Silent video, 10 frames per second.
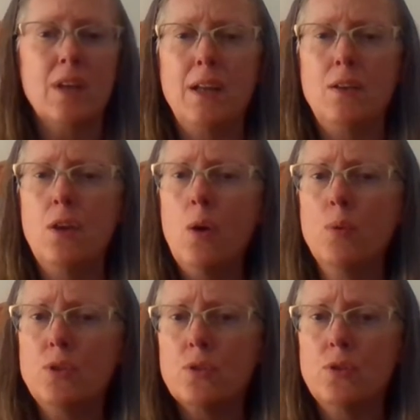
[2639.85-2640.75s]
know
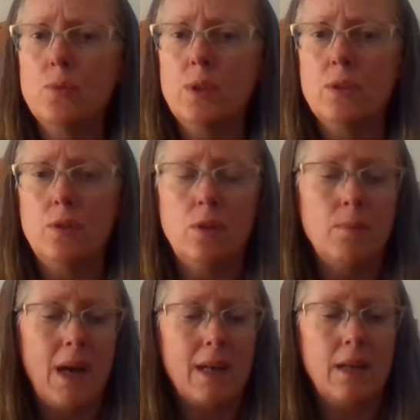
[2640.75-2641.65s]
what you're doing to
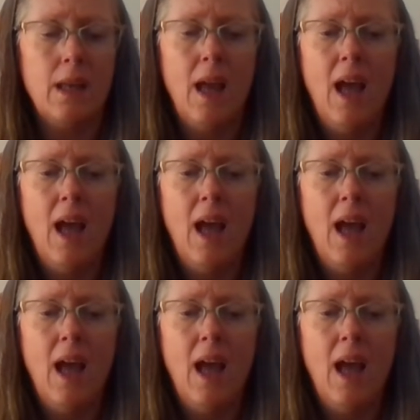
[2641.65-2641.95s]
humanity,